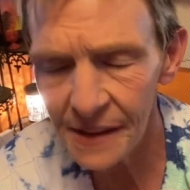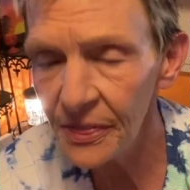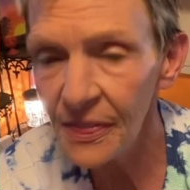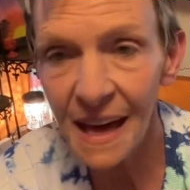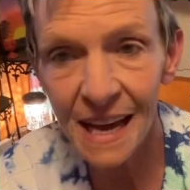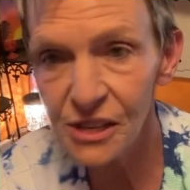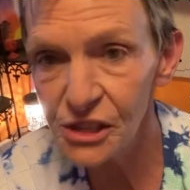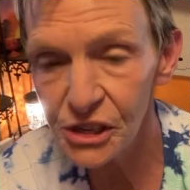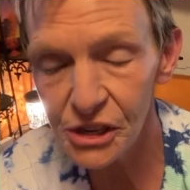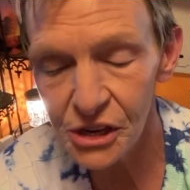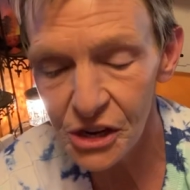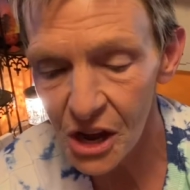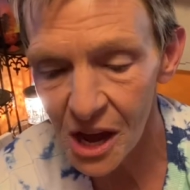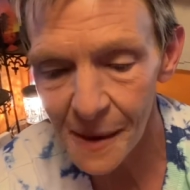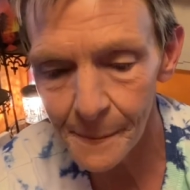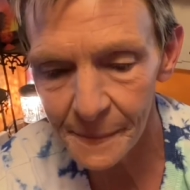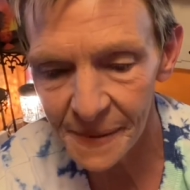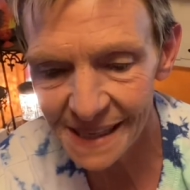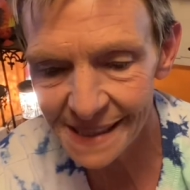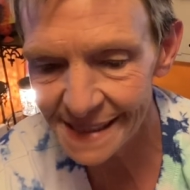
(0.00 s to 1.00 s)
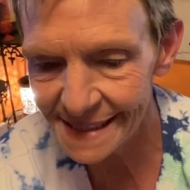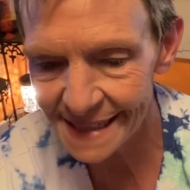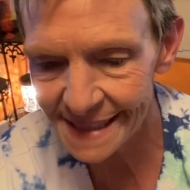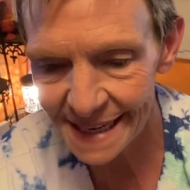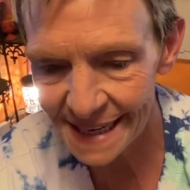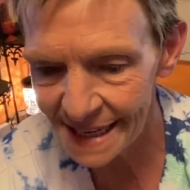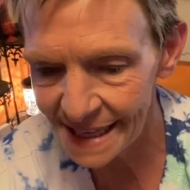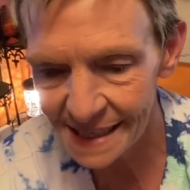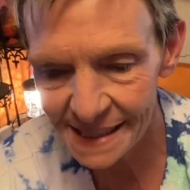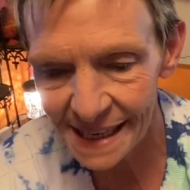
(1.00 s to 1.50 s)
That should not be
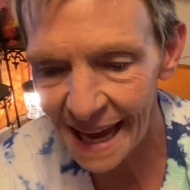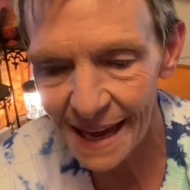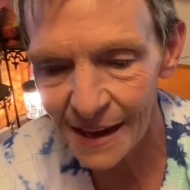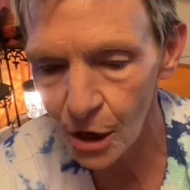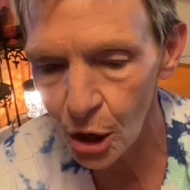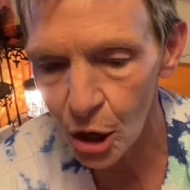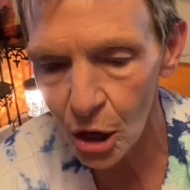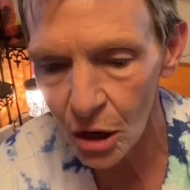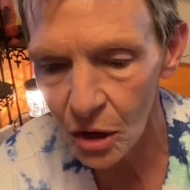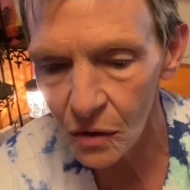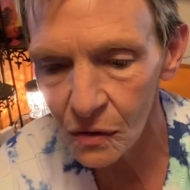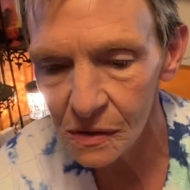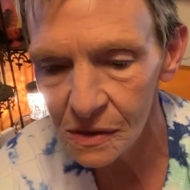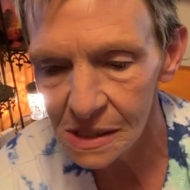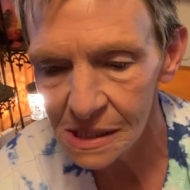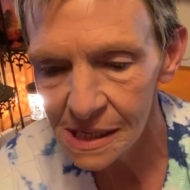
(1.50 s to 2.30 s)
seen at all.